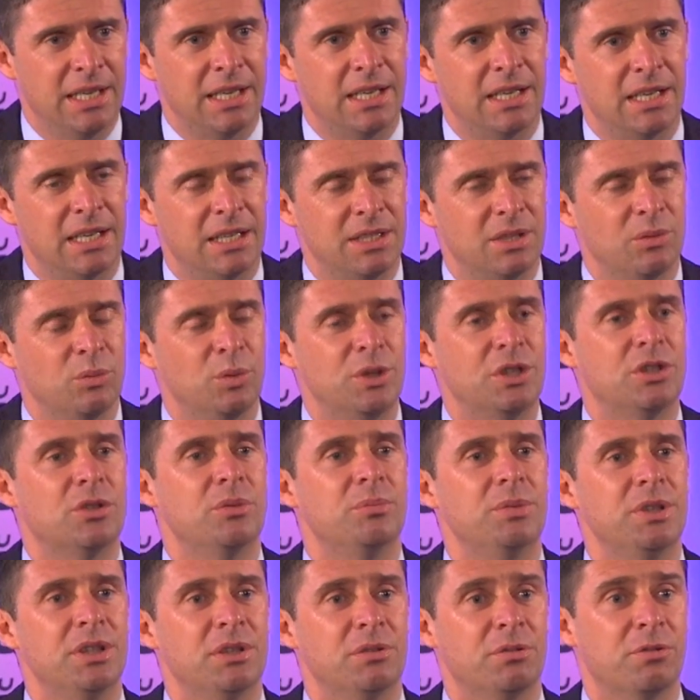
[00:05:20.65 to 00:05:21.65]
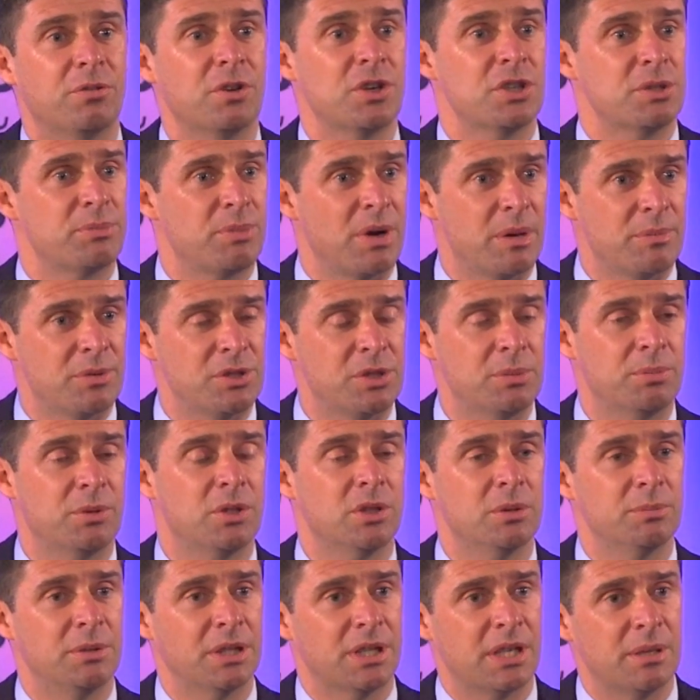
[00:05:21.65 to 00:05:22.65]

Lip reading: that we could be the first Premiership club